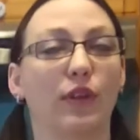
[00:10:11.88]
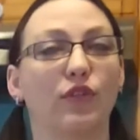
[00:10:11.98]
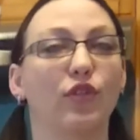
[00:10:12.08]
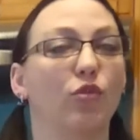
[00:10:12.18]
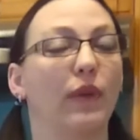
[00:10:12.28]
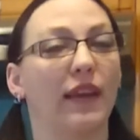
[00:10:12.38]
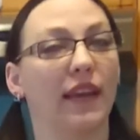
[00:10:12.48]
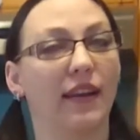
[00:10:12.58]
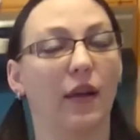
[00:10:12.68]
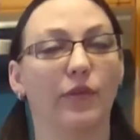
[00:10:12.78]
put a toothpick
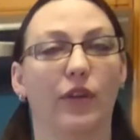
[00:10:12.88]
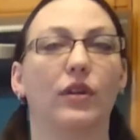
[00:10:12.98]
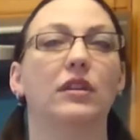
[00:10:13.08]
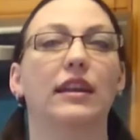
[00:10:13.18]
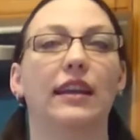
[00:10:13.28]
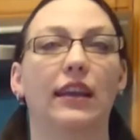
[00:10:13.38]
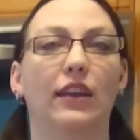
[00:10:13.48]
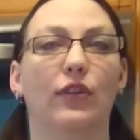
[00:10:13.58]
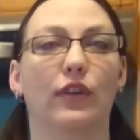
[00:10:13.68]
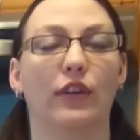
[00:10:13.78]
in, it comes out
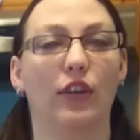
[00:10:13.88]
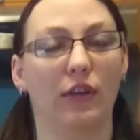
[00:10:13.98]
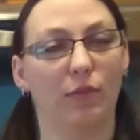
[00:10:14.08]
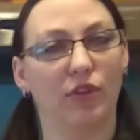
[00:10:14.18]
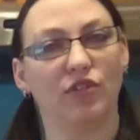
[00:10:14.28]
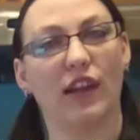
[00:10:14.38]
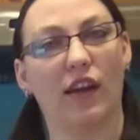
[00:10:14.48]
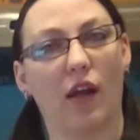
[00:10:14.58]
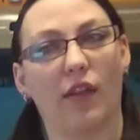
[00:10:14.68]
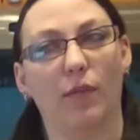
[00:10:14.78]
clean, or you can push
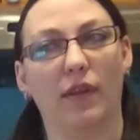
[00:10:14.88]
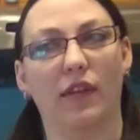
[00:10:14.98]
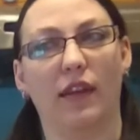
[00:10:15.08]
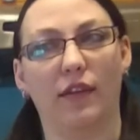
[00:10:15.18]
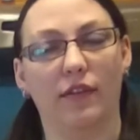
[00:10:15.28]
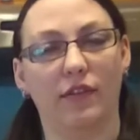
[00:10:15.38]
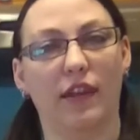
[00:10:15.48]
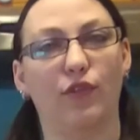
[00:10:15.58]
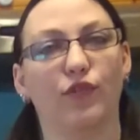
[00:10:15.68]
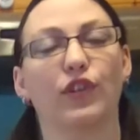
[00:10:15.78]
down on them and they
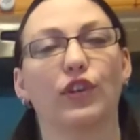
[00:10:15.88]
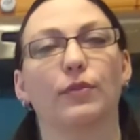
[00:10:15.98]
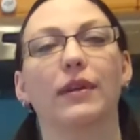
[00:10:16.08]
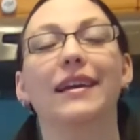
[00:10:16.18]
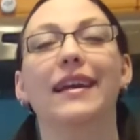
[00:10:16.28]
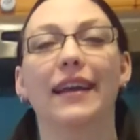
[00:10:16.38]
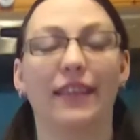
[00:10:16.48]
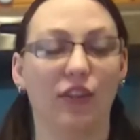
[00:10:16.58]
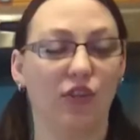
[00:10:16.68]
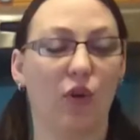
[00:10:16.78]
stay firm,
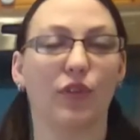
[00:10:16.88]
then you know